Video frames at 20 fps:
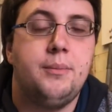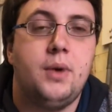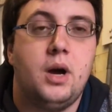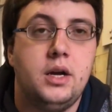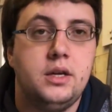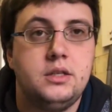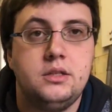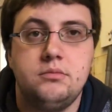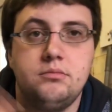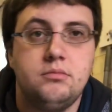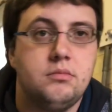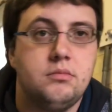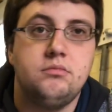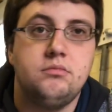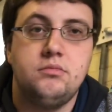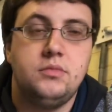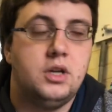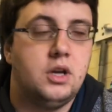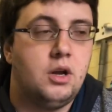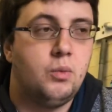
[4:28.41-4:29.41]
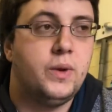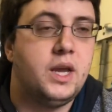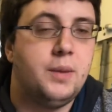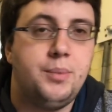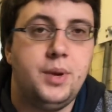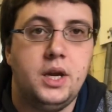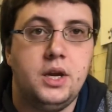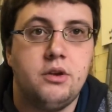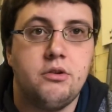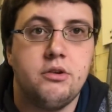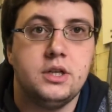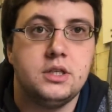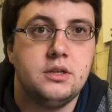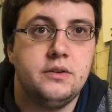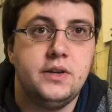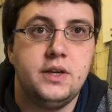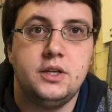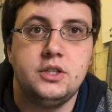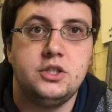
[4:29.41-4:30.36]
I might, you know, Wikipedia it something